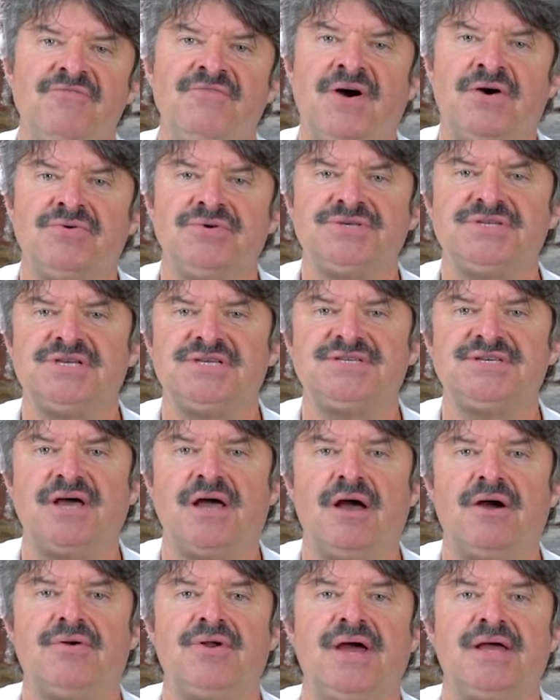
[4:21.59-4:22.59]
was to
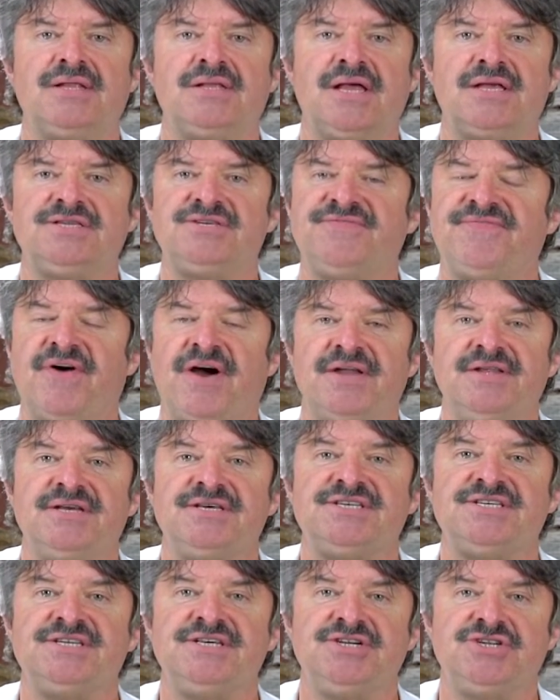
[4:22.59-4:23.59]
say, all right, let's find a
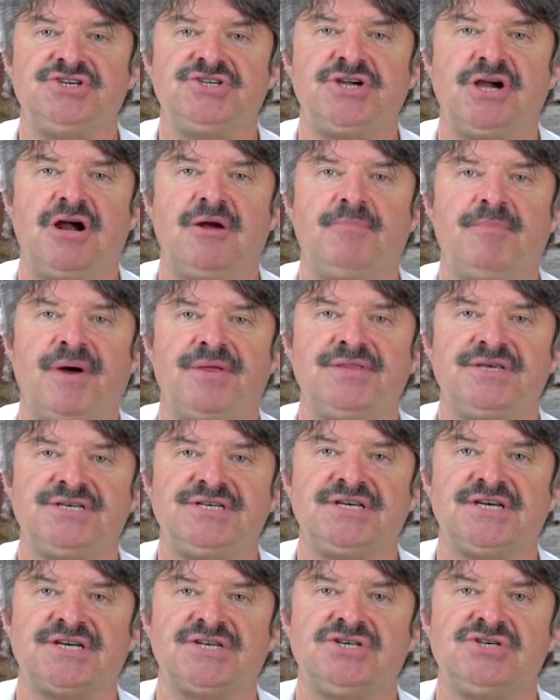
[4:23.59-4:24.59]
C sharp on the
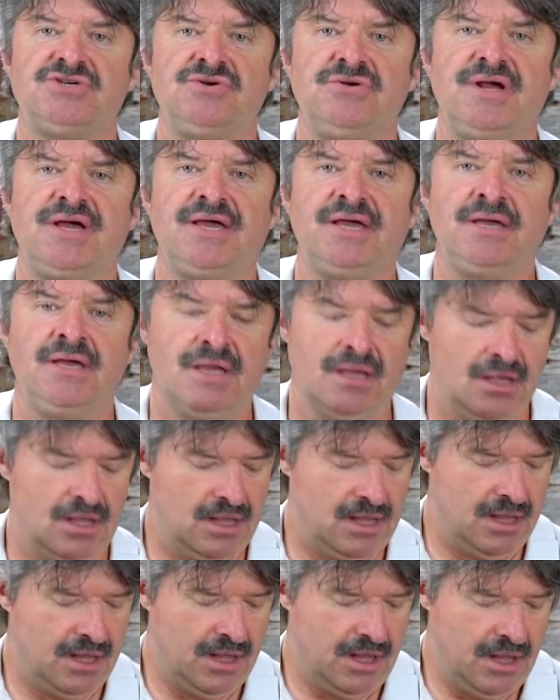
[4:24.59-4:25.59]
6th string,
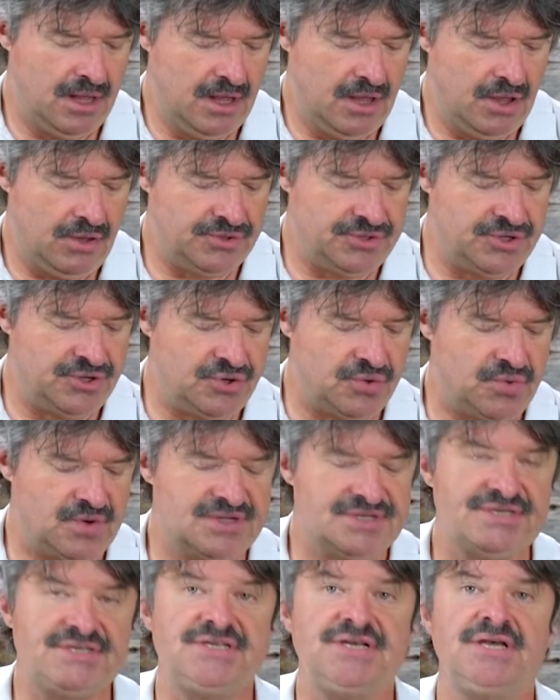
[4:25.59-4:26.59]
you know where
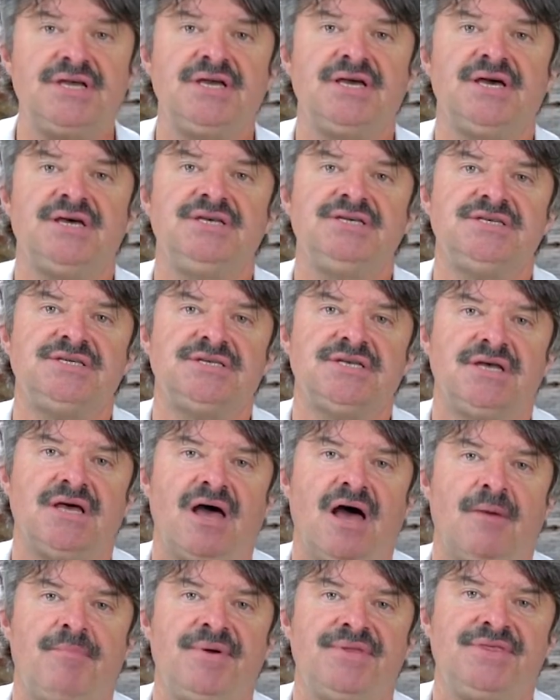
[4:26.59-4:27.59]
C is,
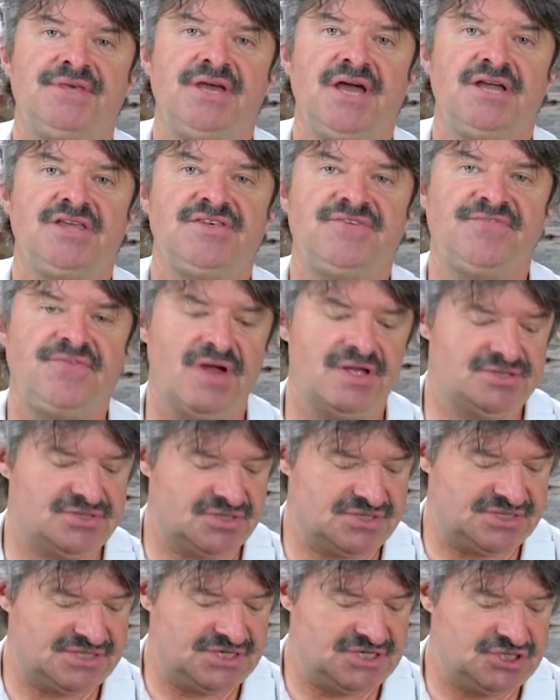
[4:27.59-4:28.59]
up at the 8th fret, so
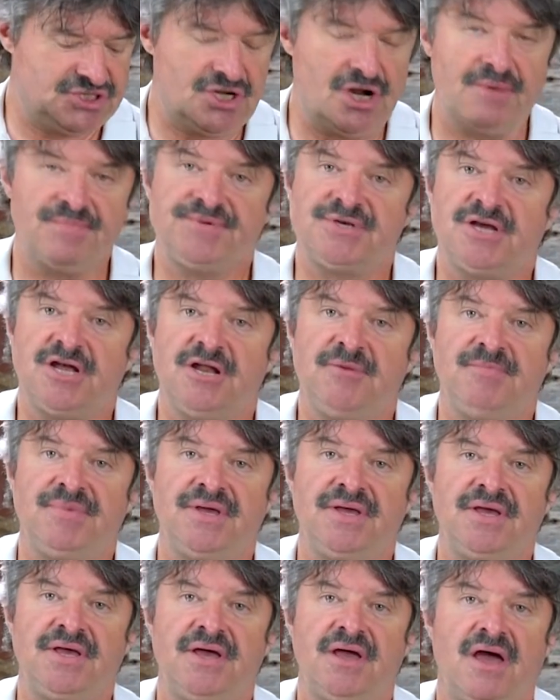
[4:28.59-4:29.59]
C sharp's going to
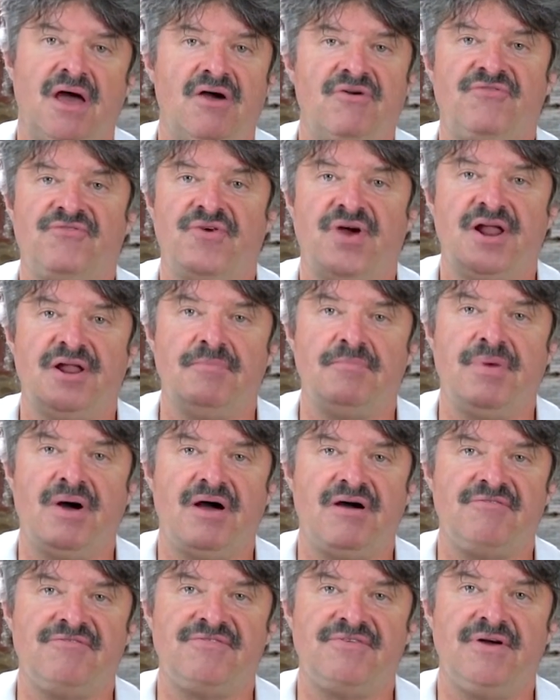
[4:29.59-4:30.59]
be a fret
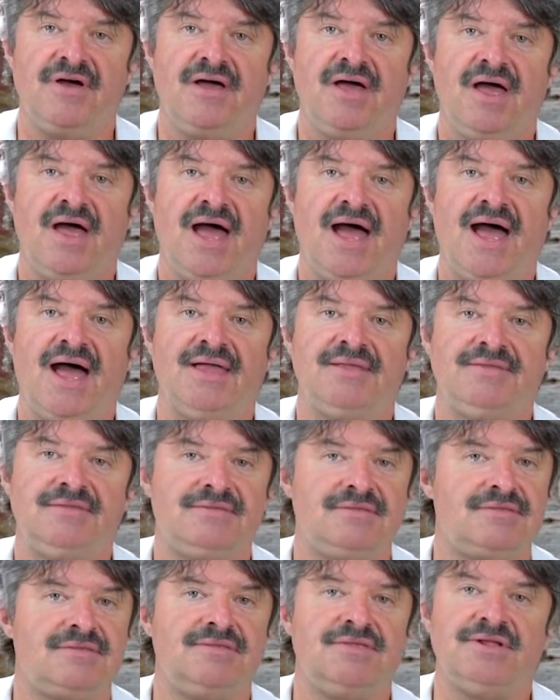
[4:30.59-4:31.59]
above at
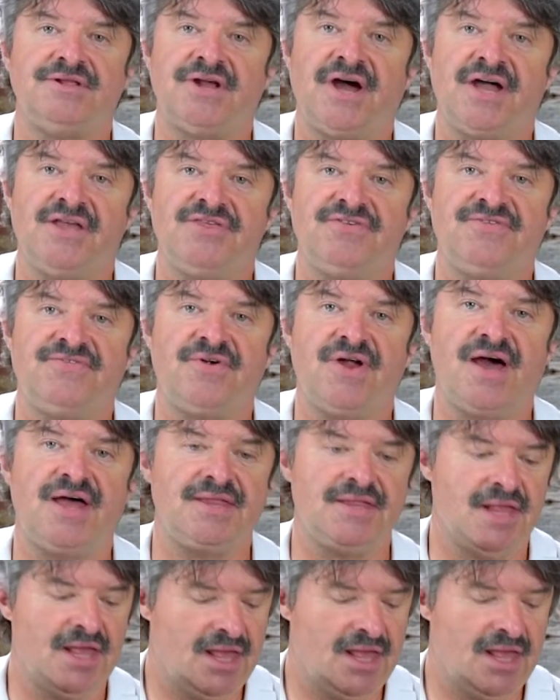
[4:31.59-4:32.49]
the 9th fret.